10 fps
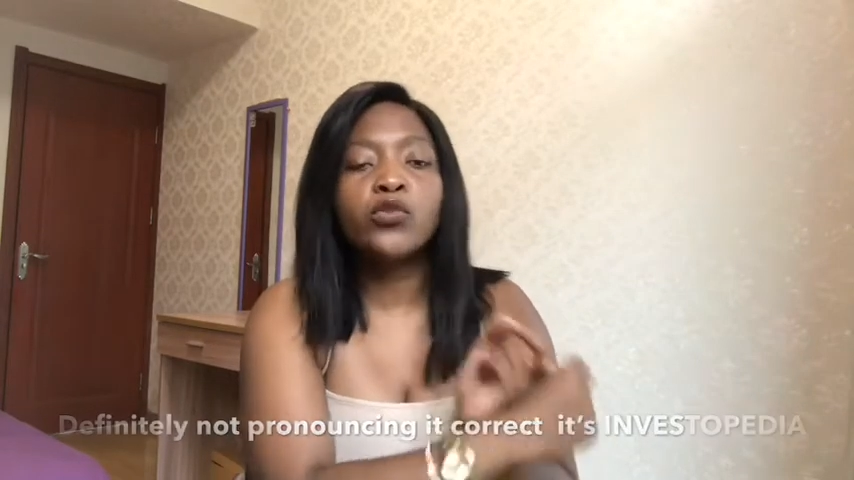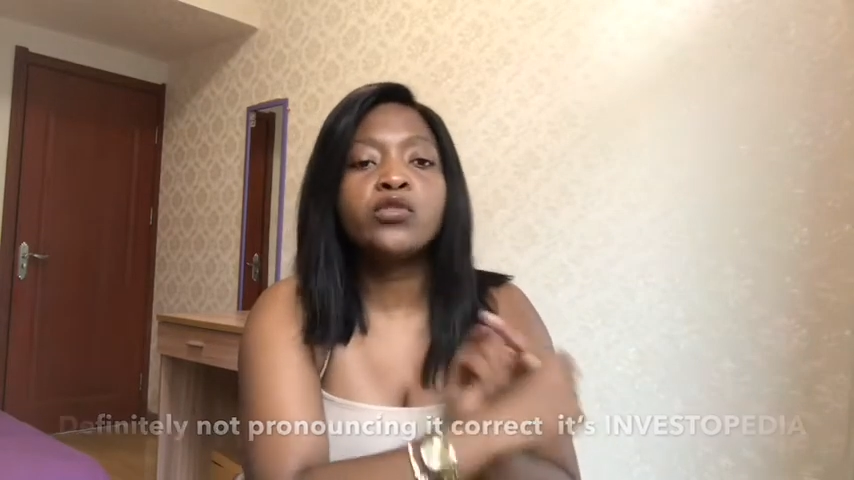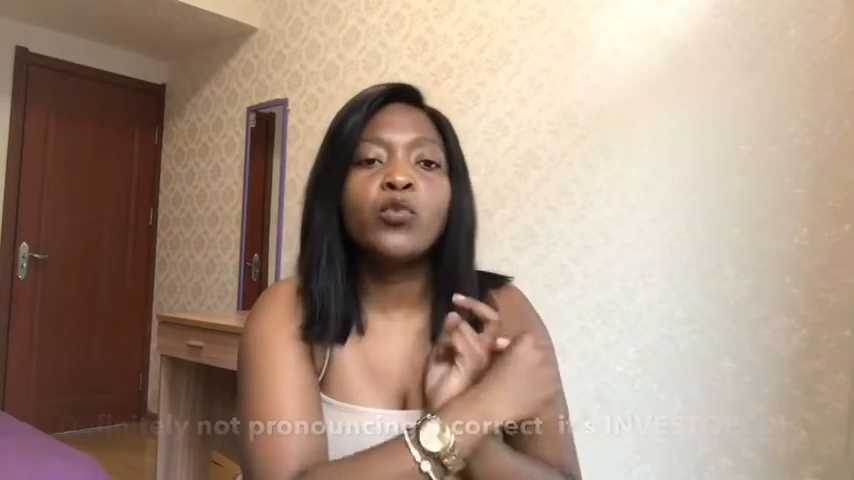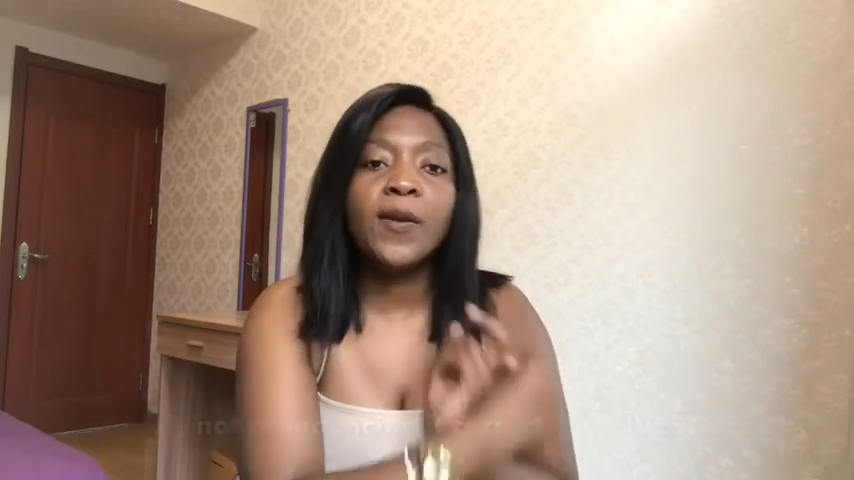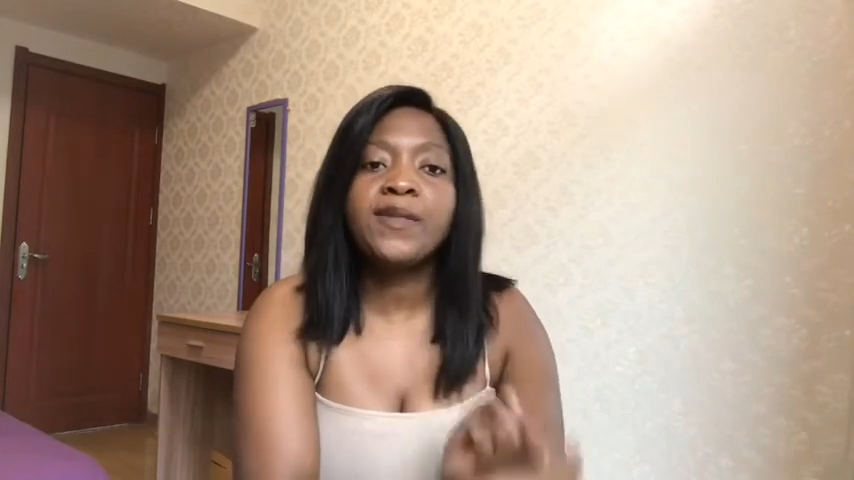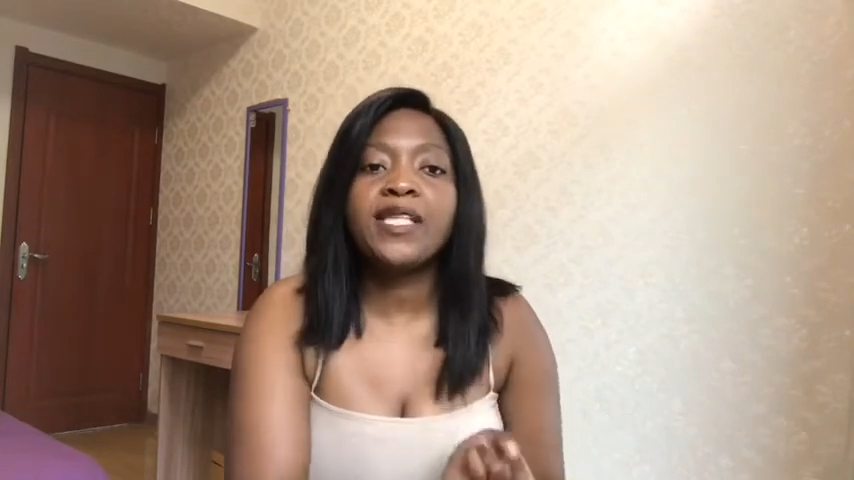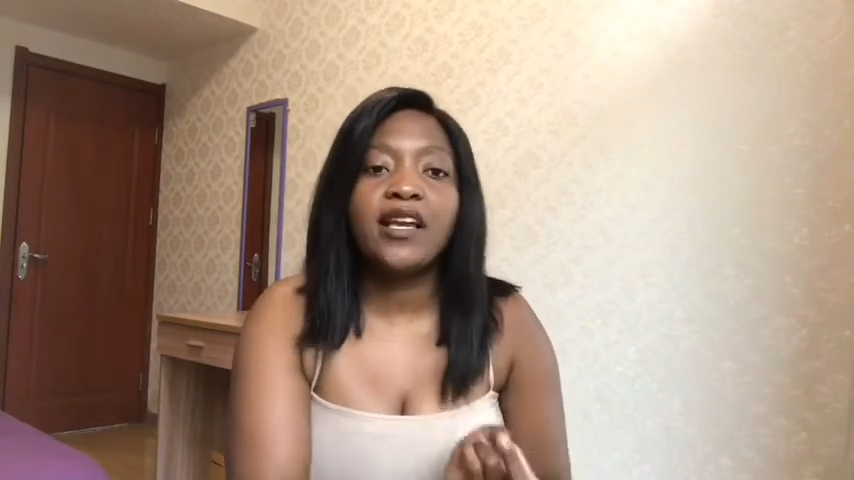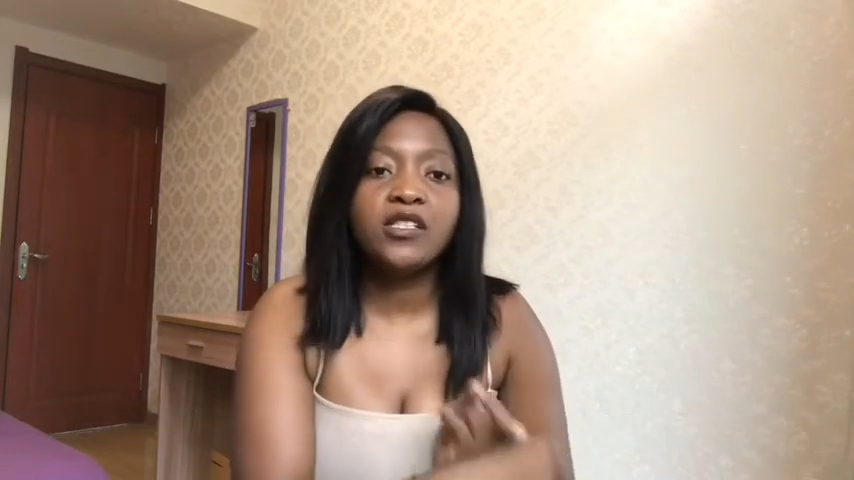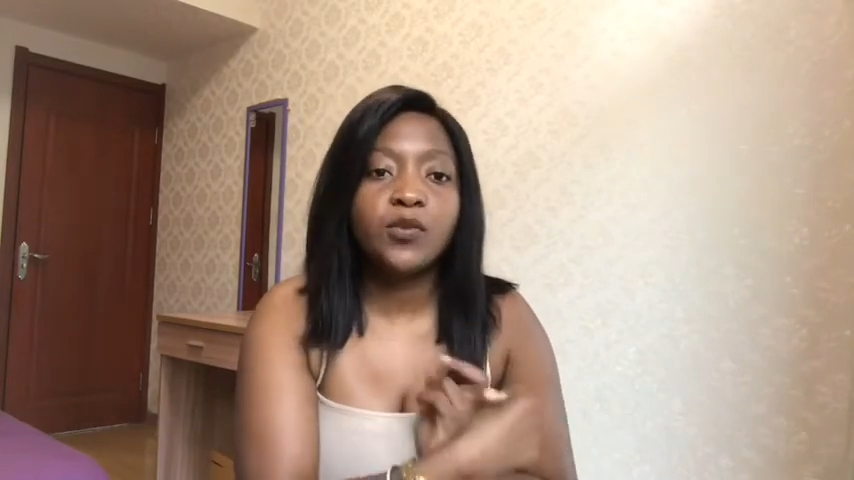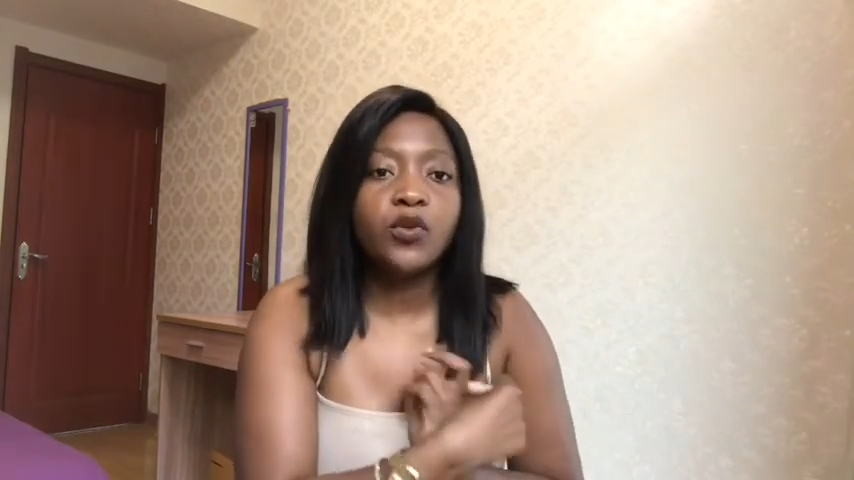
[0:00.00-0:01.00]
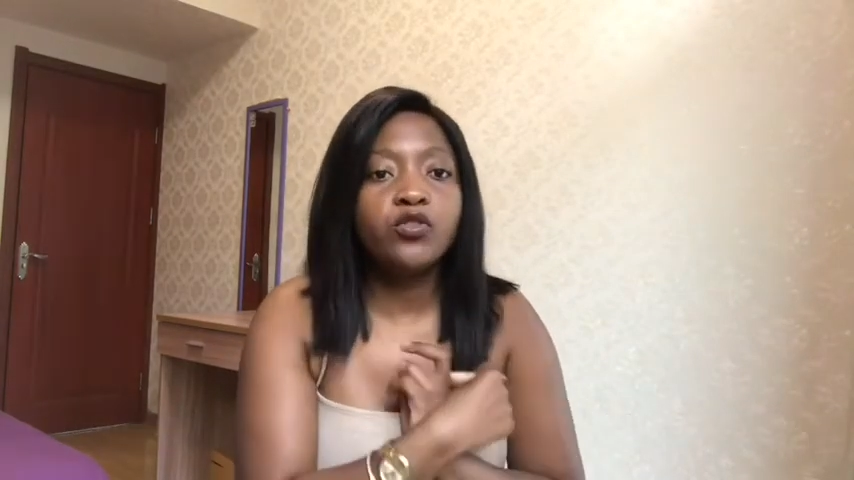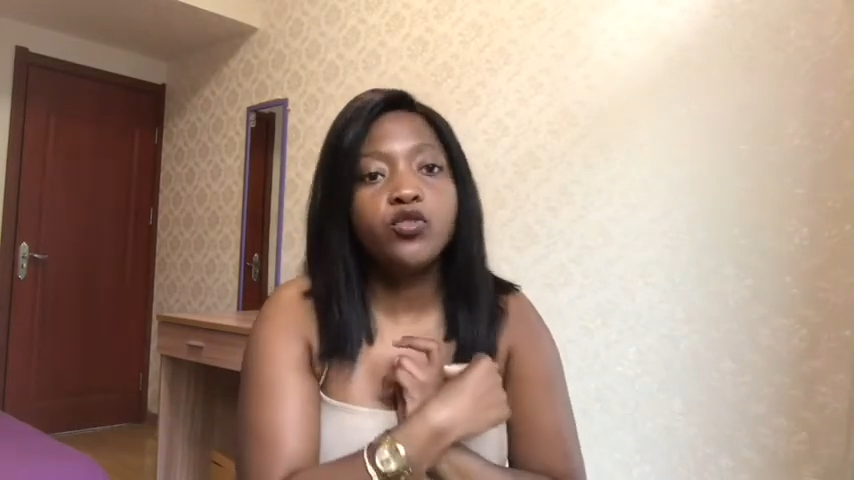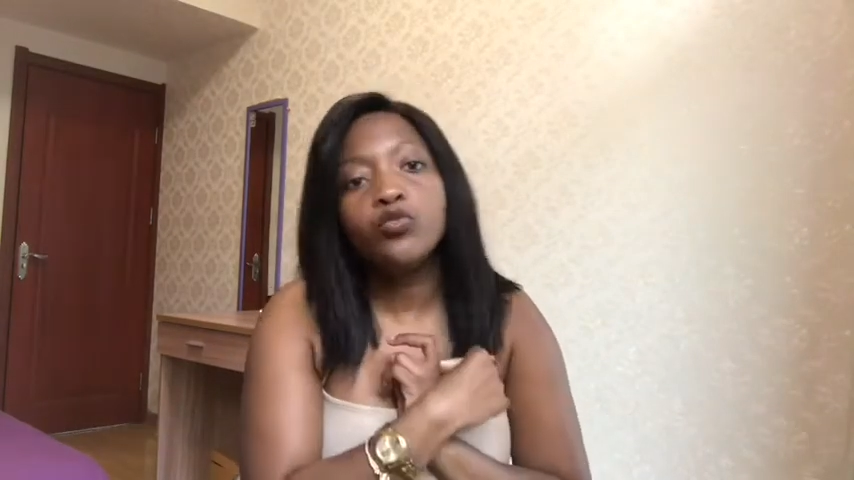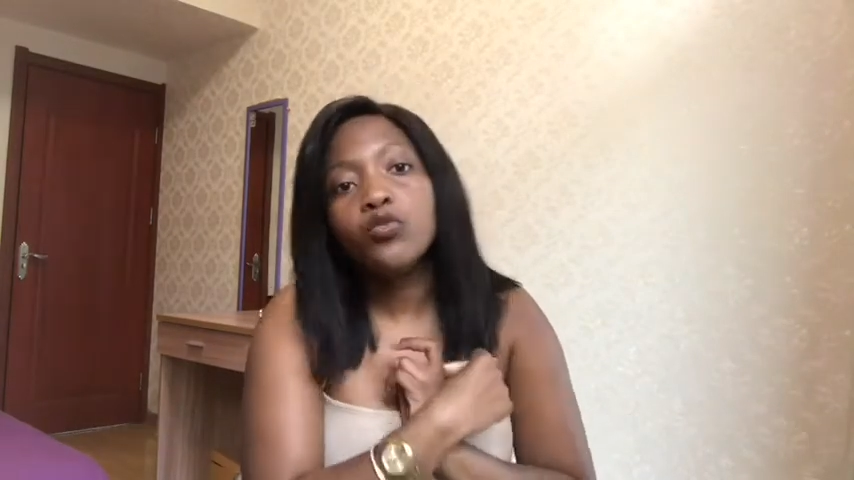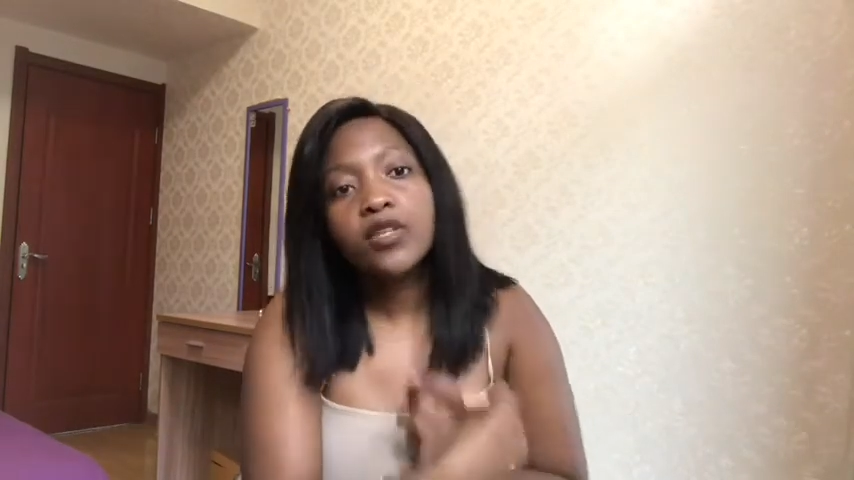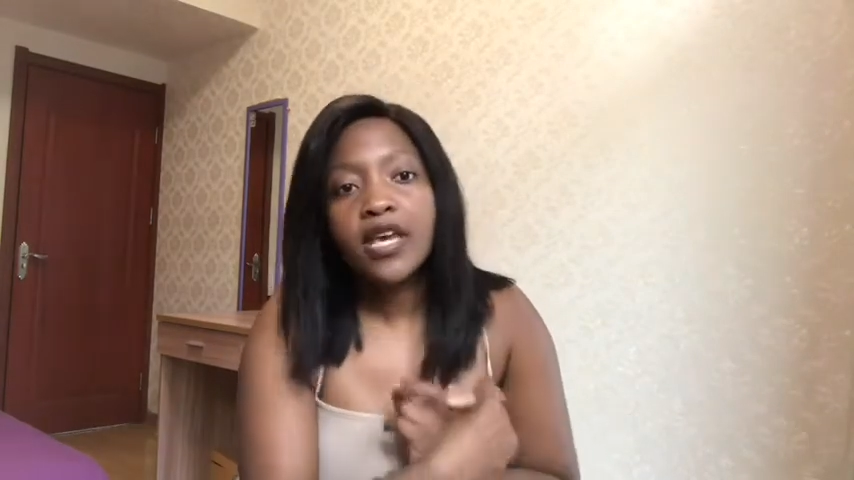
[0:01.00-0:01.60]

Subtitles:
websites because you will